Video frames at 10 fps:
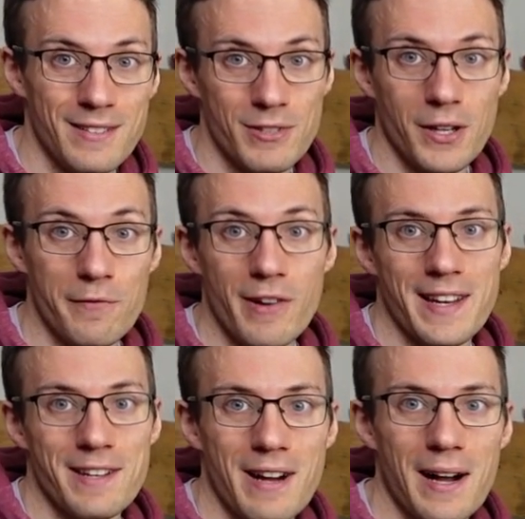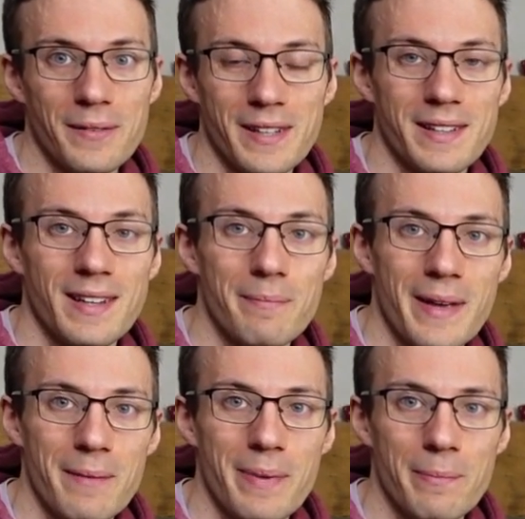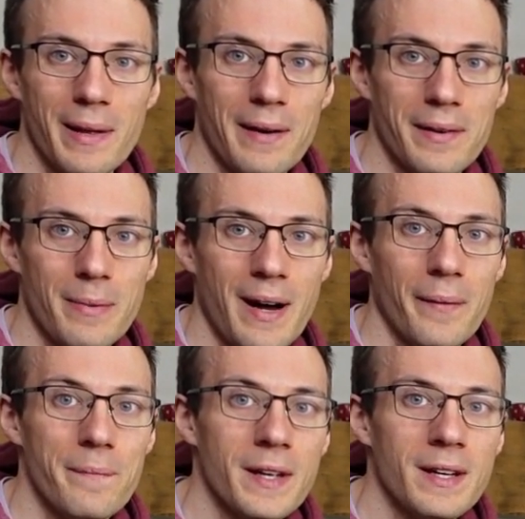sort of riding around and meeting people out and about.